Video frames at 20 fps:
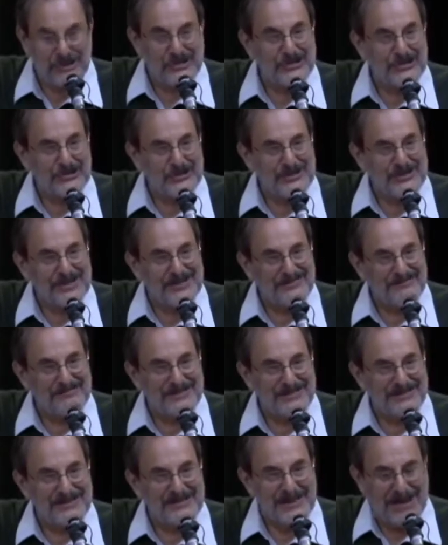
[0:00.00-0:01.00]
she could
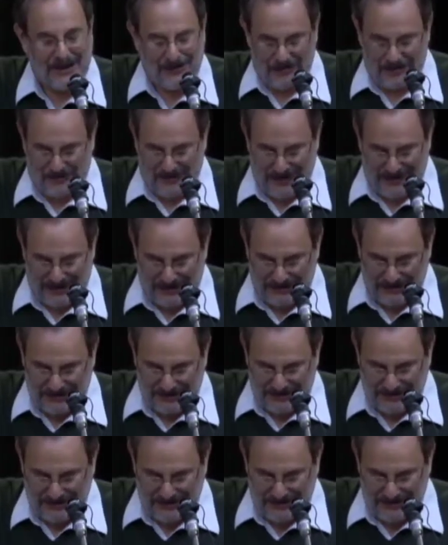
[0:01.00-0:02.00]
have been
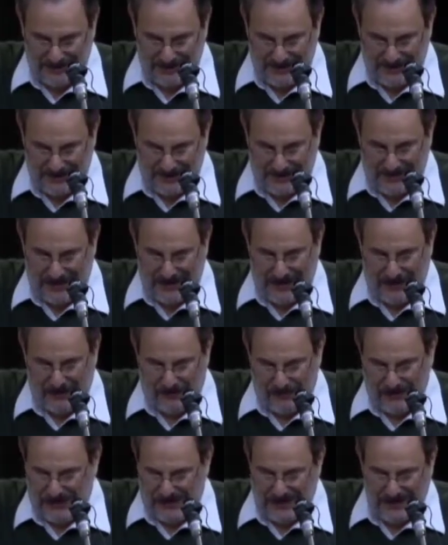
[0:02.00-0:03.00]
outraged
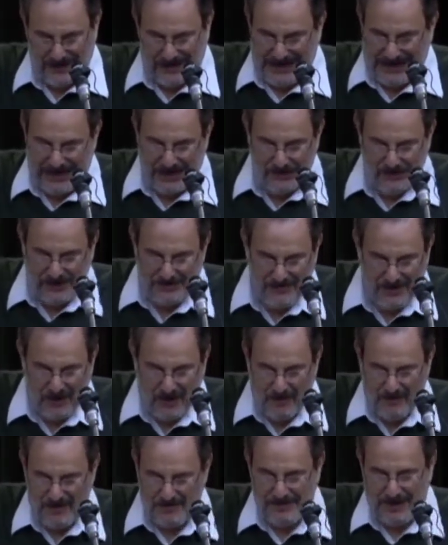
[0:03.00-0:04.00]
and written an angry
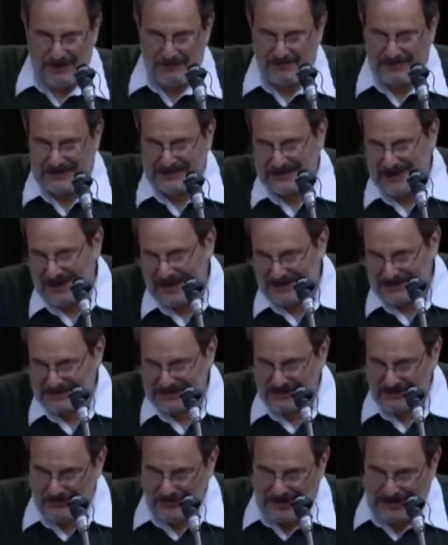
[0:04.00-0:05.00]
poem about being
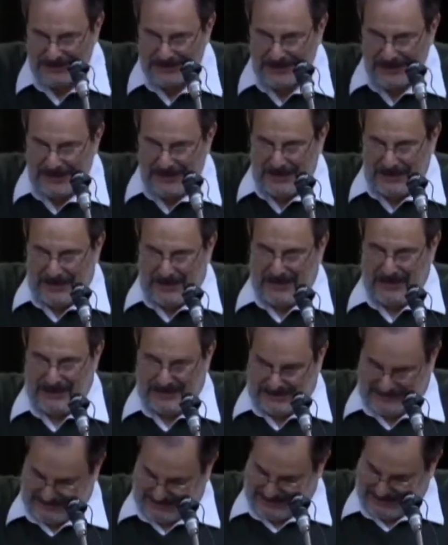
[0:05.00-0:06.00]
asked to write
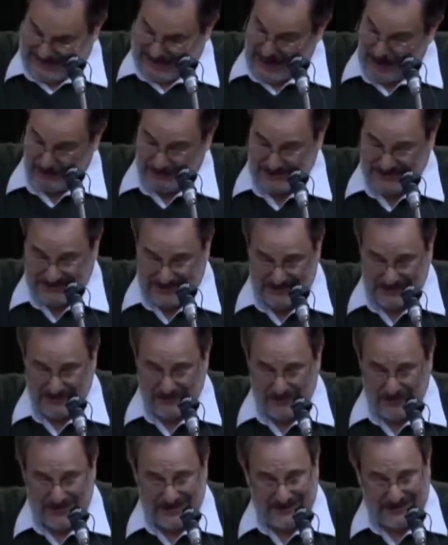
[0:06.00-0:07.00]
to help
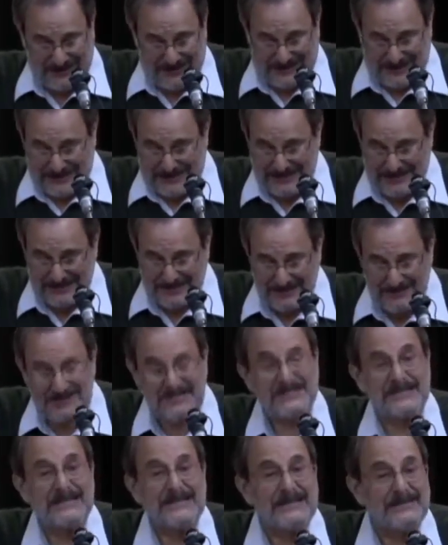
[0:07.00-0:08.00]
celebrate the days of
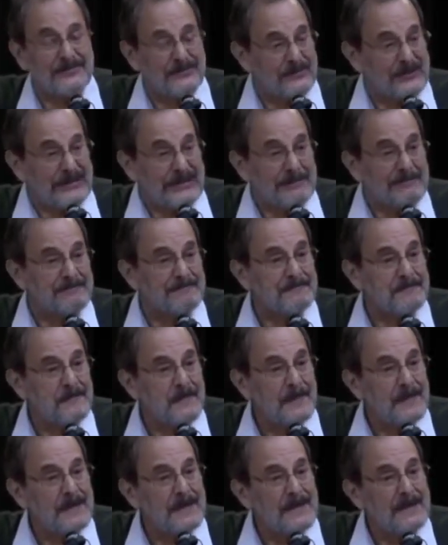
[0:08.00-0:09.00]
slavery.
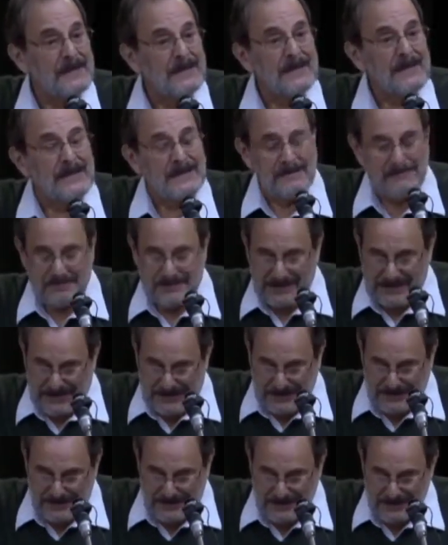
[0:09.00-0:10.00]

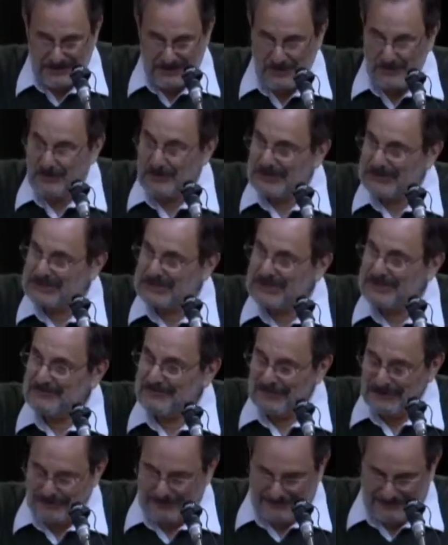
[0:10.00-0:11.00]
But here's what she
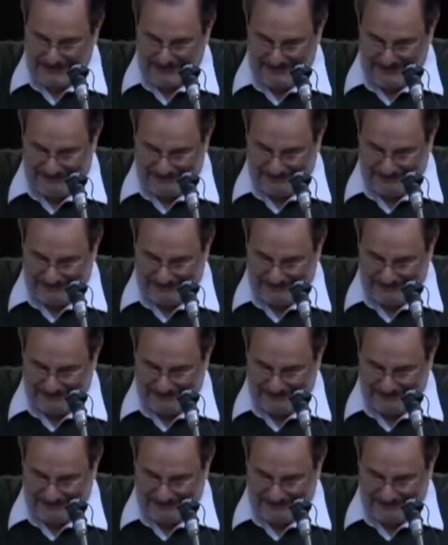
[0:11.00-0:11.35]
wrote